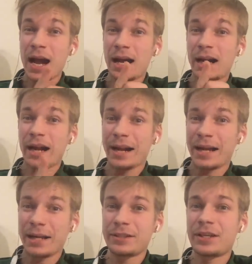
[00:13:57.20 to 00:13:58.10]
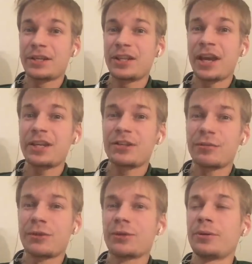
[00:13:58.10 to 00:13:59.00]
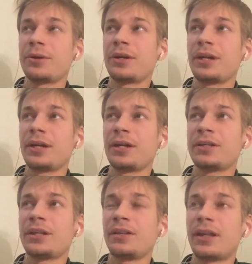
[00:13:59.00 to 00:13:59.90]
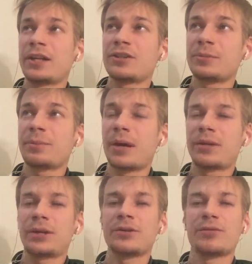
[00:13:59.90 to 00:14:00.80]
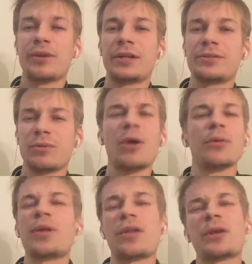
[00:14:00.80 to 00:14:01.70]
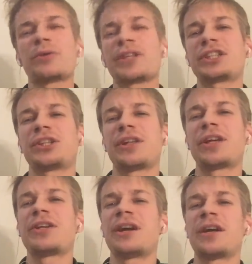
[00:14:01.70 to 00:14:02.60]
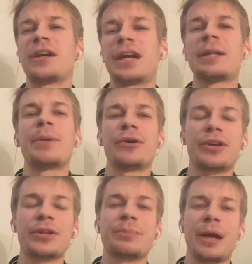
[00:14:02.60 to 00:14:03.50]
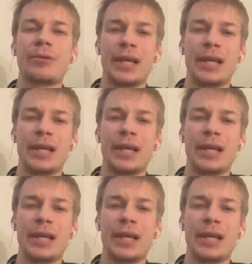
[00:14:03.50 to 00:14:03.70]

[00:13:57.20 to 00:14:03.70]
I had an interview in a London private equity fund. Well, that was actually an American private